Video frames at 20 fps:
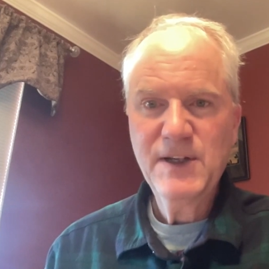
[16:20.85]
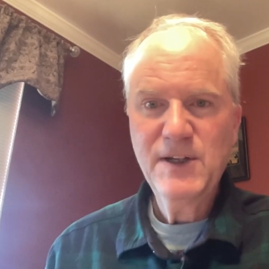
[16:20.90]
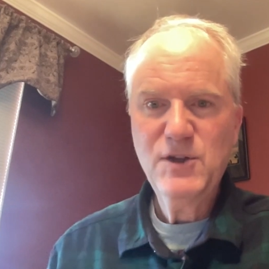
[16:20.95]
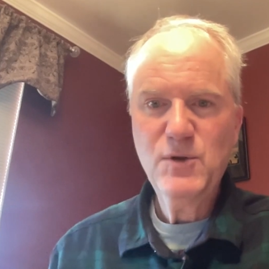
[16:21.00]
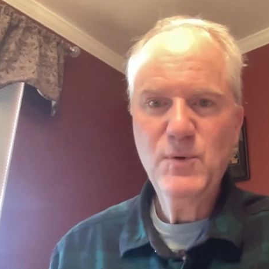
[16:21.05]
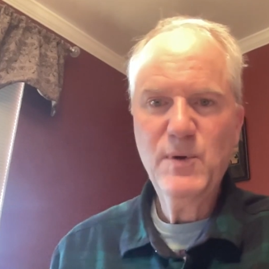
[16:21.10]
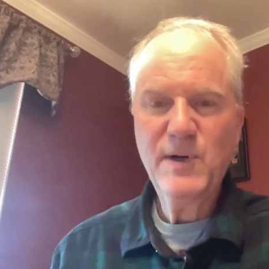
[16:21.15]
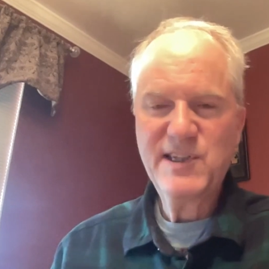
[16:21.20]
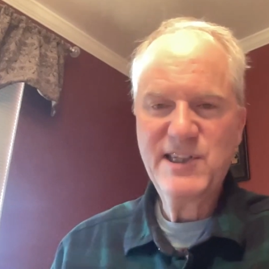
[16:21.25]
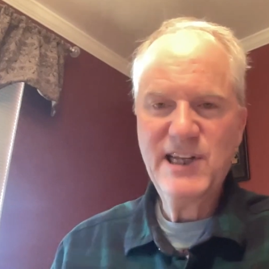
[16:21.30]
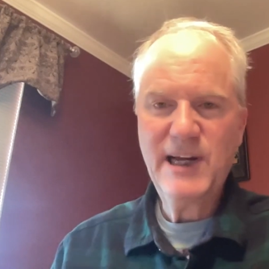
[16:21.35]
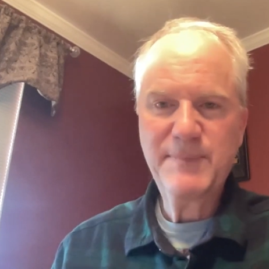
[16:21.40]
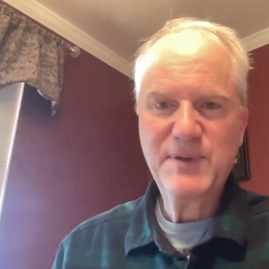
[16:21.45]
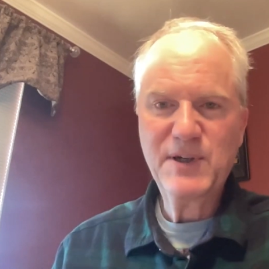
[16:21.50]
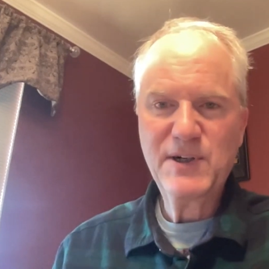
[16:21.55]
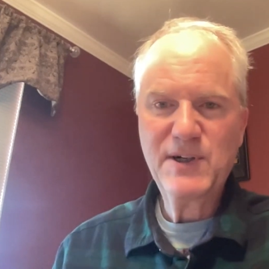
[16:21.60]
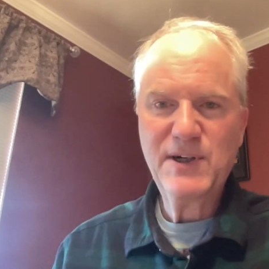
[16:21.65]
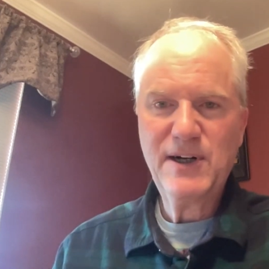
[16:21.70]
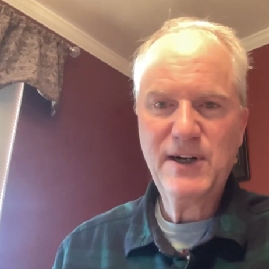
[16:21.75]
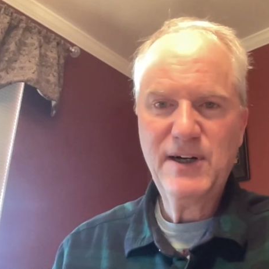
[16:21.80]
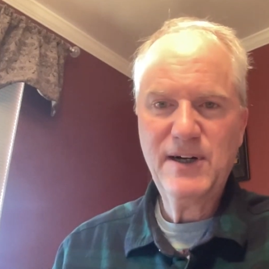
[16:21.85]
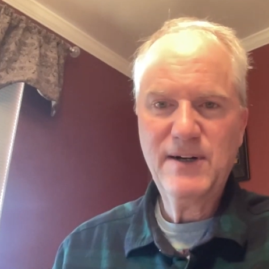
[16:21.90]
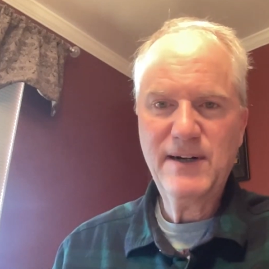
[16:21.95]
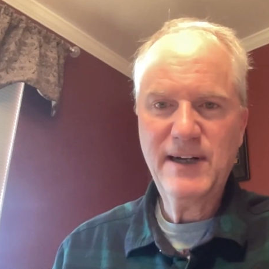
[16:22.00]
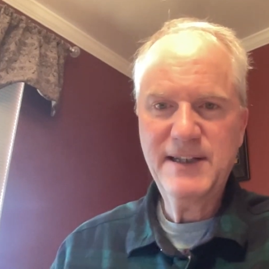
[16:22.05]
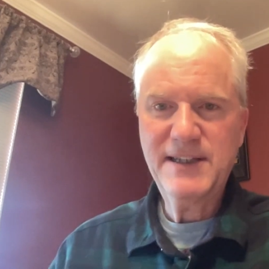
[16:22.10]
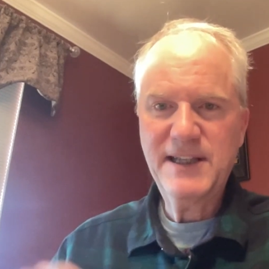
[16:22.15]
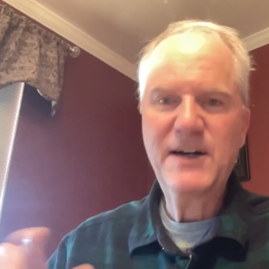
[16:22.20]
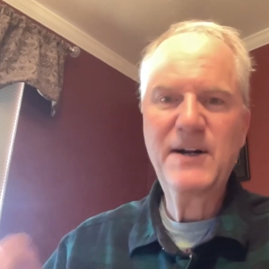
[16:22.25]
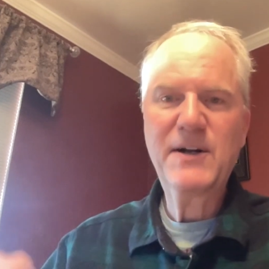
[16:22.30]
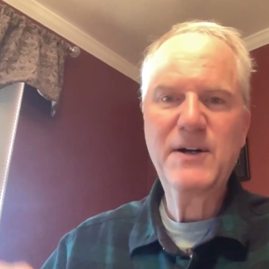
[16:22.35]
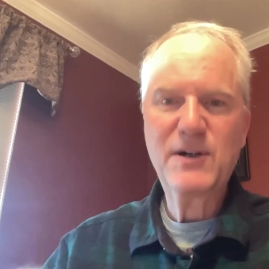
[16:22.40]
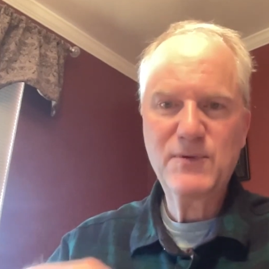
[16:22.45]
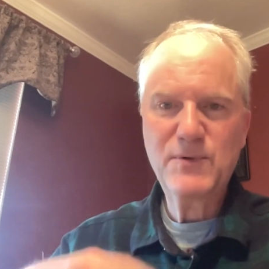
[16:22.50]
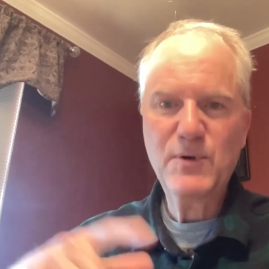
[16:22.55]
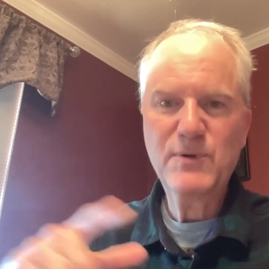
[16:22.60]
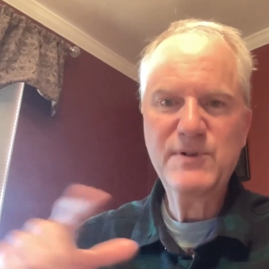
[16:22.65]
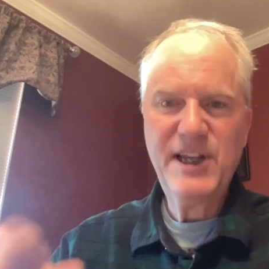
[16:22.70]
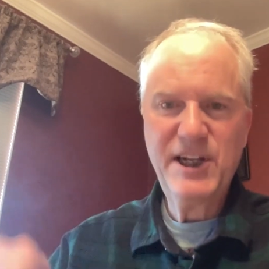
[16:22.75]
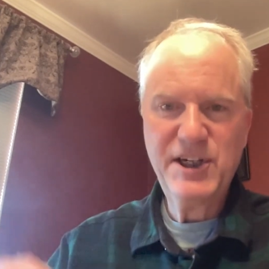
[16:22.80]
You accept the call, and then on a
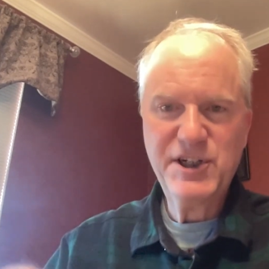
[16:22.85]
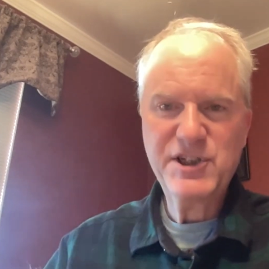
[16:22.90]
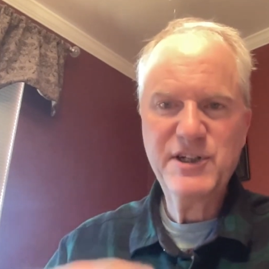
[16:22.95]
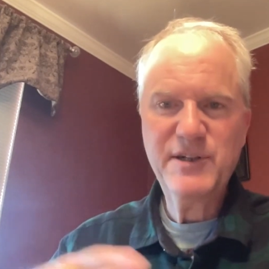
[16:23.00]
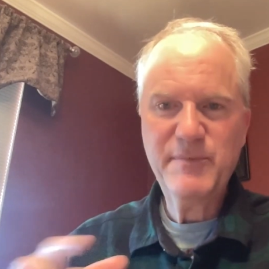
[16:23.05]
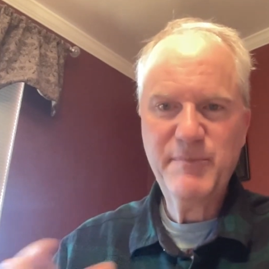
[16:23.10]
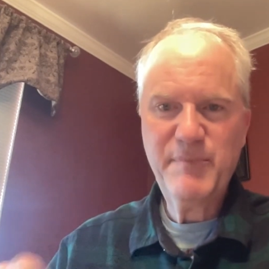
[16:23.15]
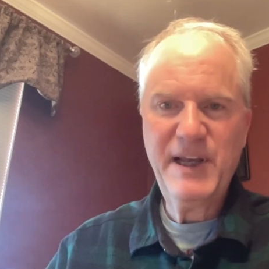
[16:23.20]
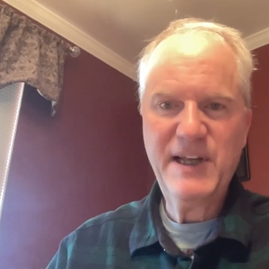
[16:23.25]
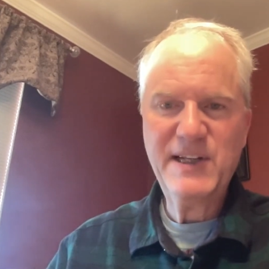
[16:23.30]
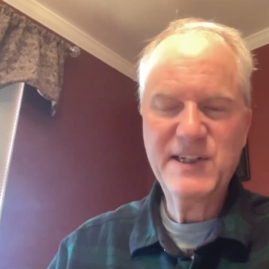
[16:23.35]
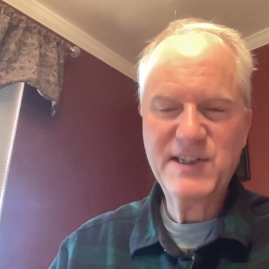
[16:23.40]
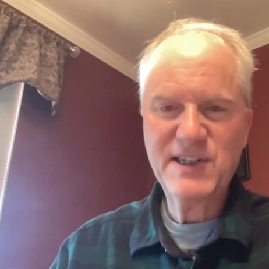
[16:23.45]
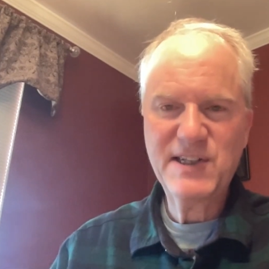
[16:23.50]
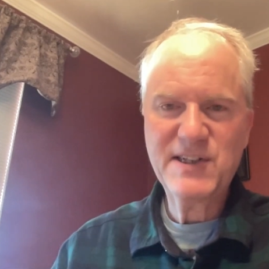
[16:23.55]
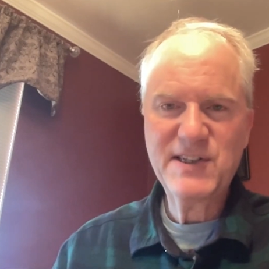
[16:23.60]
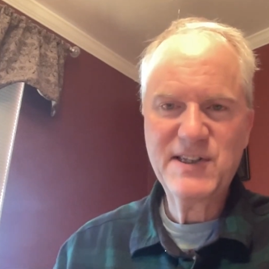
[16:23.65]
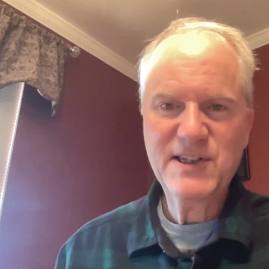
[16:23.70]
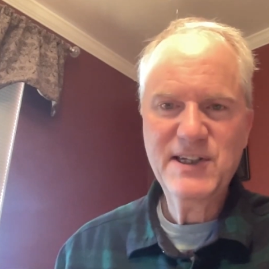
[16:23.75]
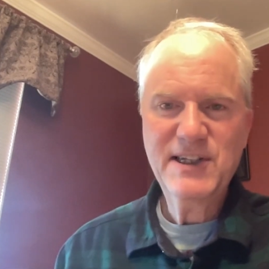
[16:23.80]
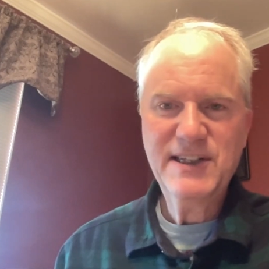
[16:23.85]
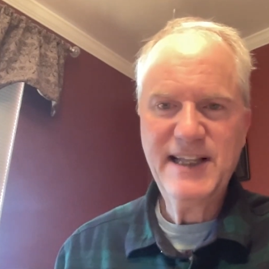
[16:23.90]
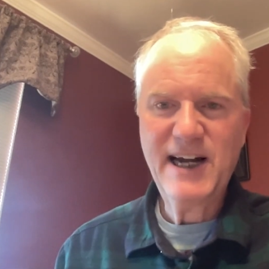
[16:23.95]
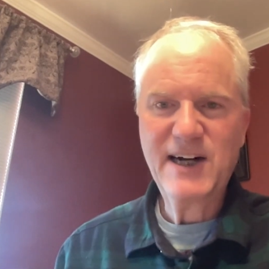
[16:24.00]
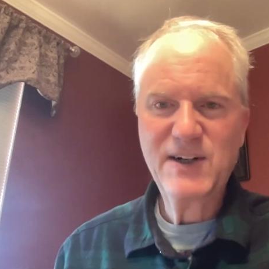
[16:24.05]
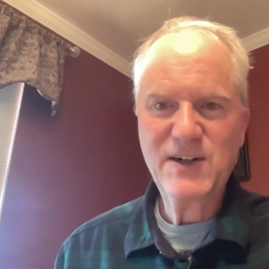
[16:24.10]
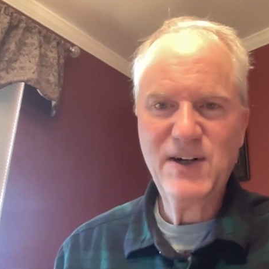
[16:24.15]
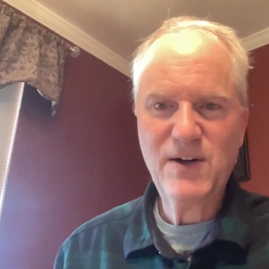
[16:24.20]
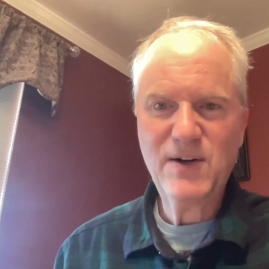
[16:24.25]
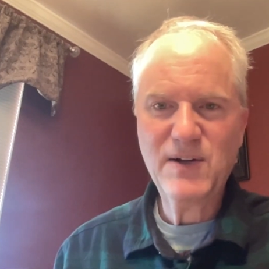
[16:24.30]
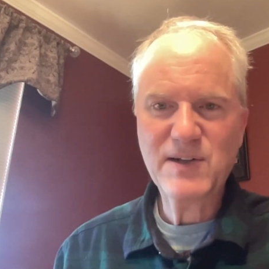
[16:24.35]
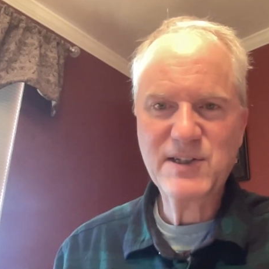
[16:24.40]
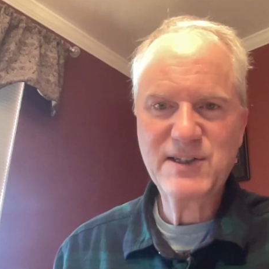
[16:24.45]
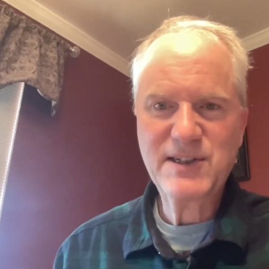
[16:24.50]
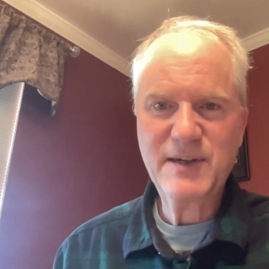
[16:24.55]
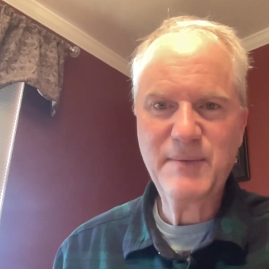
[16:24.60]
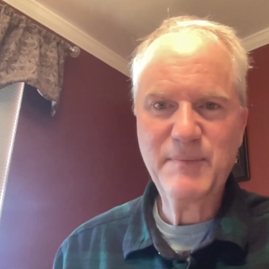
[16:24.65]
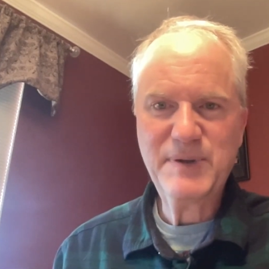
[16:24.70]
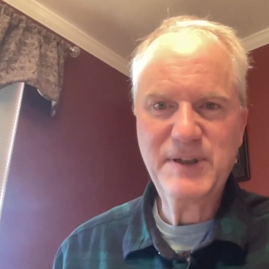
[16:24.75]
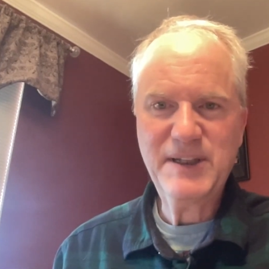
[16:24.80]
rotation basis, that call is
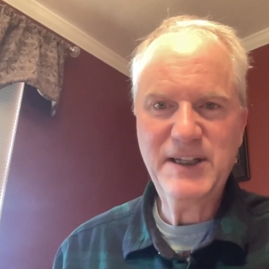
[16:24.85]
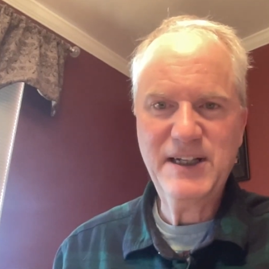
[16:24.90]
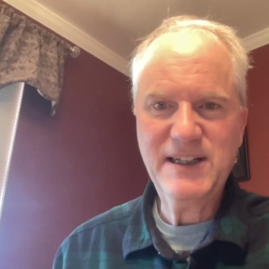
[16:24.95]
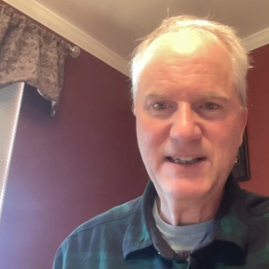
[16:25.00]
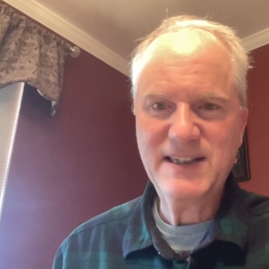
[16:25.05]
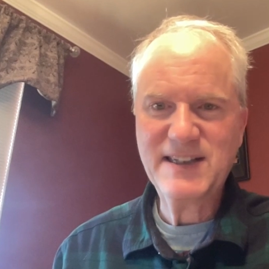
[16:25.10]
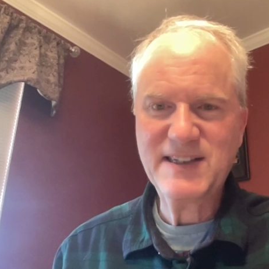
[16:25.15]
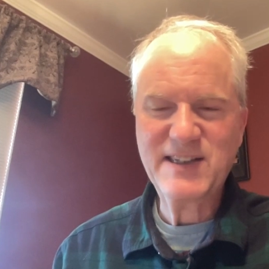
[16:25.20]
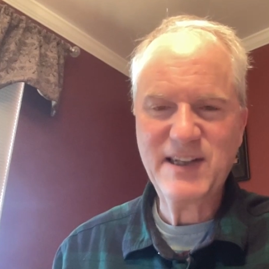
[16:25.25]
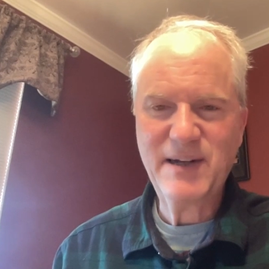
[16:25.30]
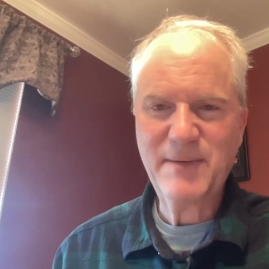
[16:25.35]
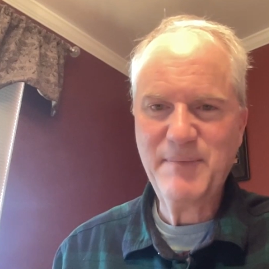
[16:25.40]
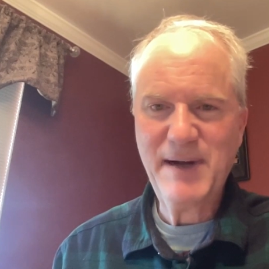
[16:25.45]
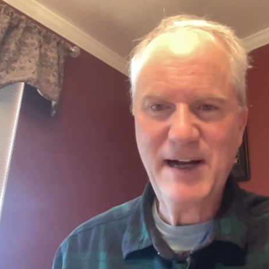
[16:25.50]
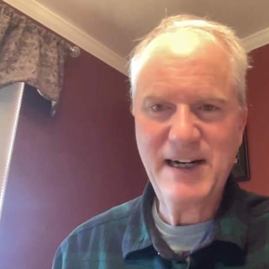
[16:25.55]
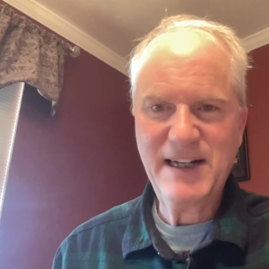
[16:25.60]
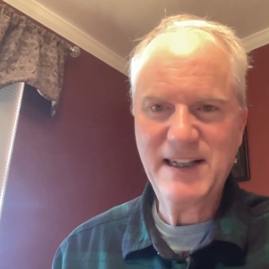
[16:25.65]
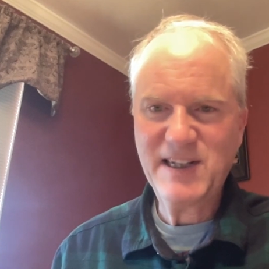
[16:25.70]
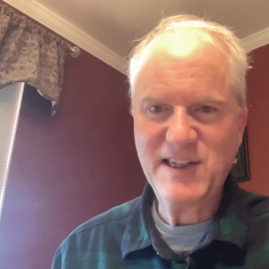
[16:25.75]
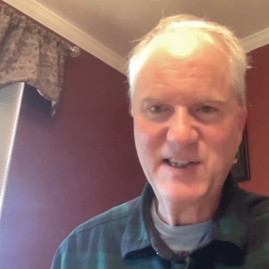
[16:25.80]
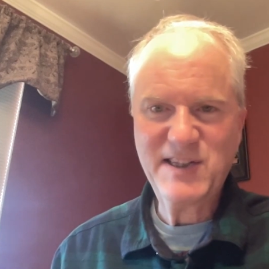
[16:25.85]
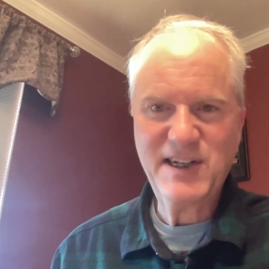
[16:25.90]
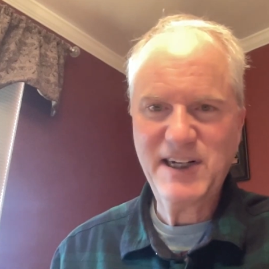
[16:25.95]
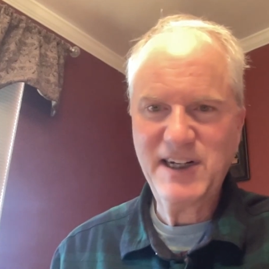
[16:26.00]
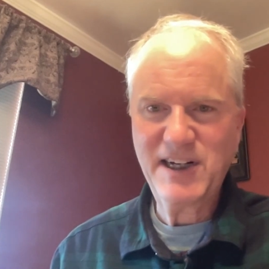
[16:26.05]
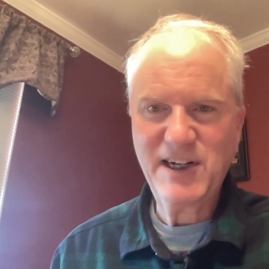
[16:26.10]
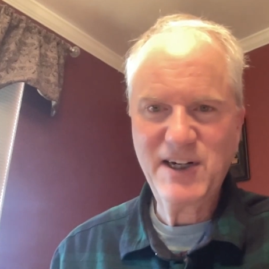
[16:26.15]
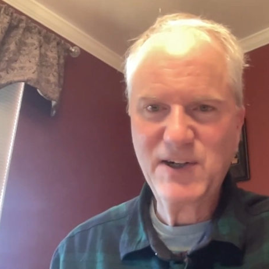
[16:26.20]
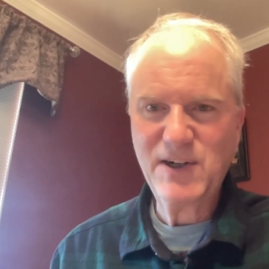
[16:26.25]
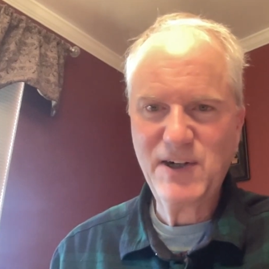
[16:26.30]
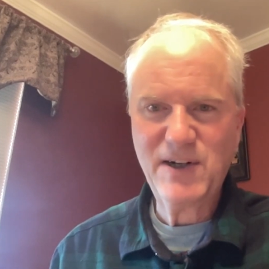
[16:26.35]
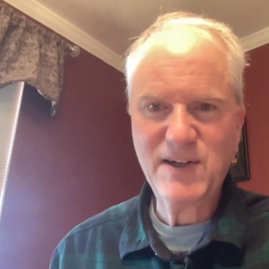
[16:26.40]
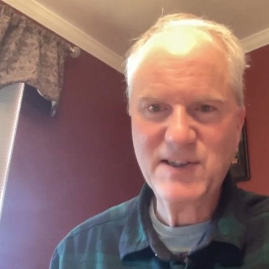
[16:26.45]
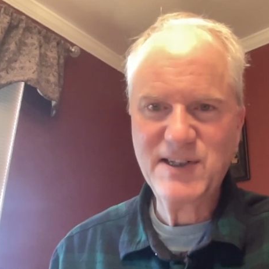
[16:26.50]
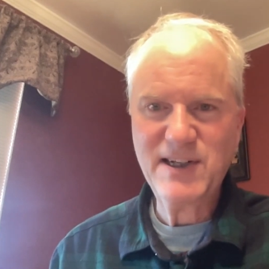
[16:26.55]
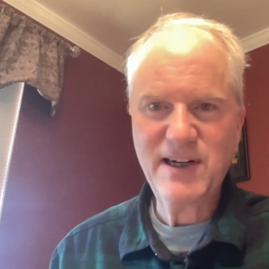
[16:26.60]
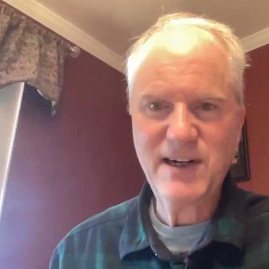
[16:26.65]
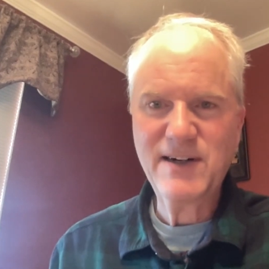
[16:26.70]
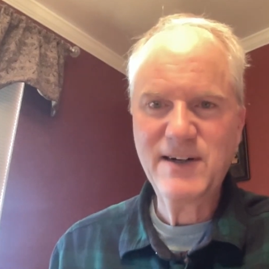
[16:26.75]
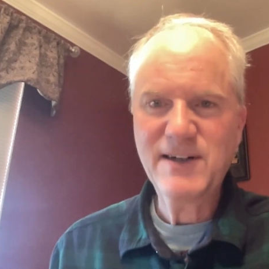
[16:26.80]
completed to somebody that's sitting in a call
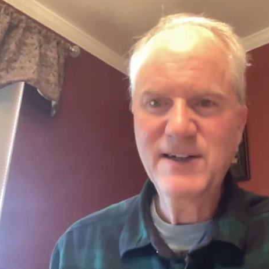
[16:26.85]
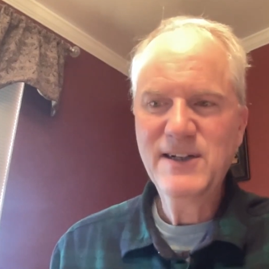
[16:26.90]
center.